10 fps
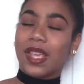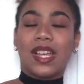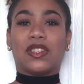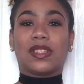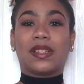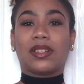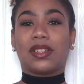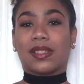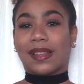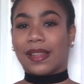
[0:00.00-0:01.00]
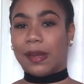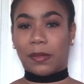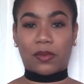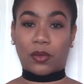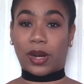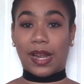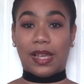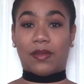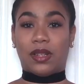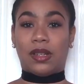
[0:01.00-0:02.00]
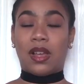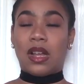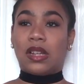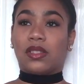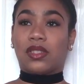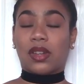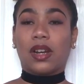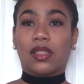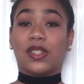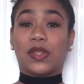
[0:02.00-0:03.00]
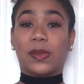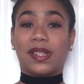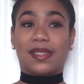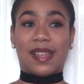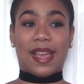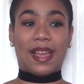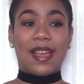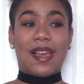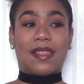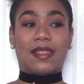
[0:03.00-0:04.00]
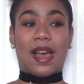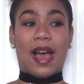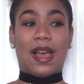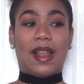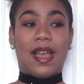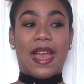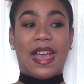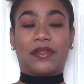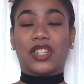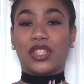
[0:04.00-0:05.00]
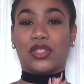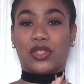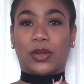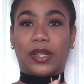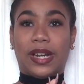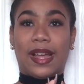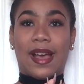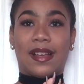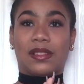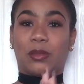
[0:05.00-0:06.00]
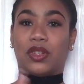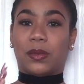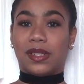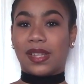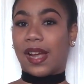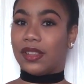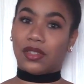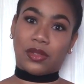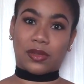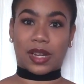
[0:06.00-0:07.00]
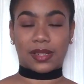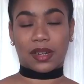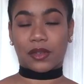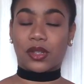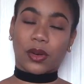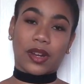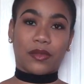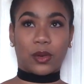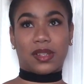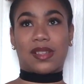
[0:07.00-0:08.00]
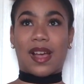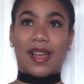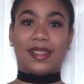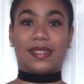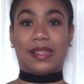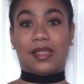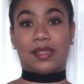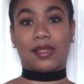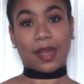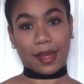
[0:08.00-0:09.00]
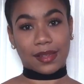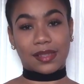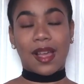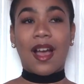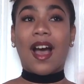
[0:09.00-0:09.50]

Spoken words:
So just a little disclaimer before I even start. I just want to say that every story has more than one side. There's two sides to every story, four sides in this case.